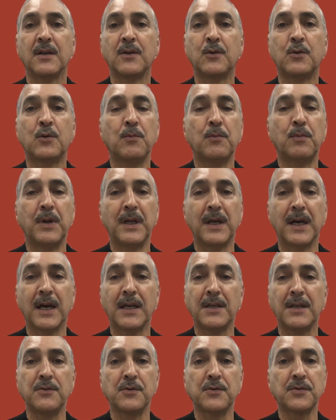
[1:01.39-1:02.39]

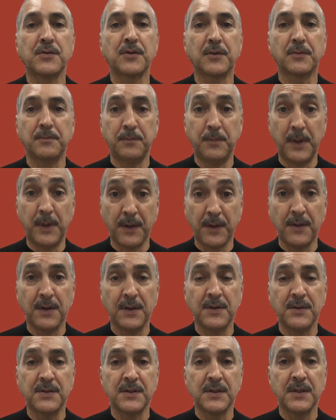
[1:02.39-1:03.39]
cumpleaños or
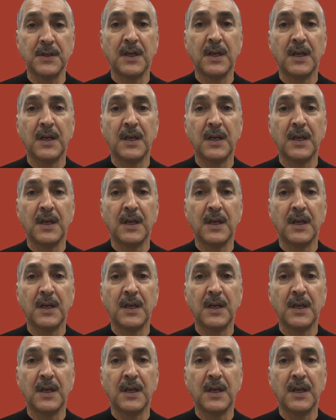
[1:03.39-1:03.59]
birthdays,